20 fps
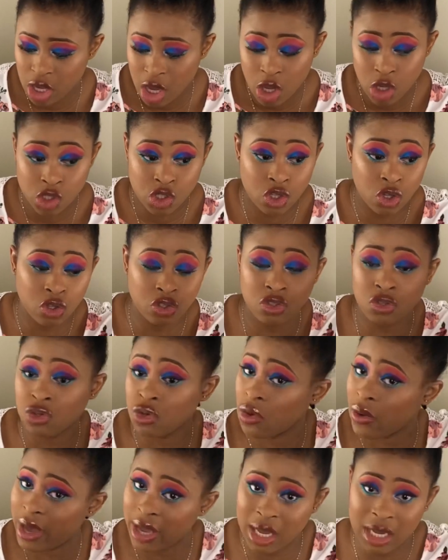So do go
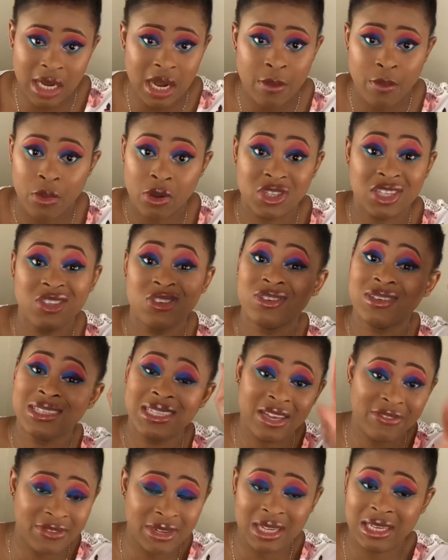ahead and purchase. You
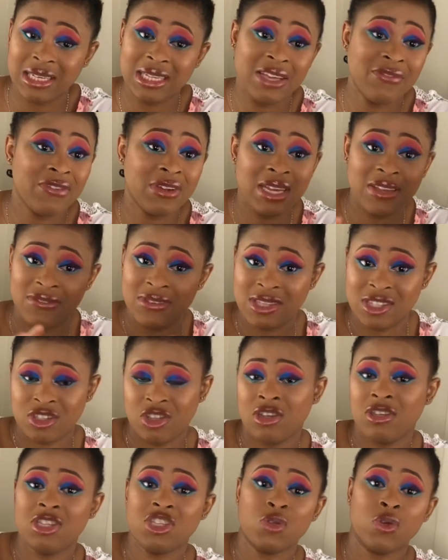definitely, even if it's
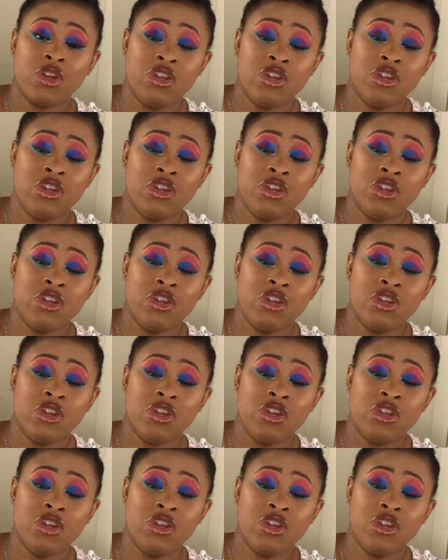not this one,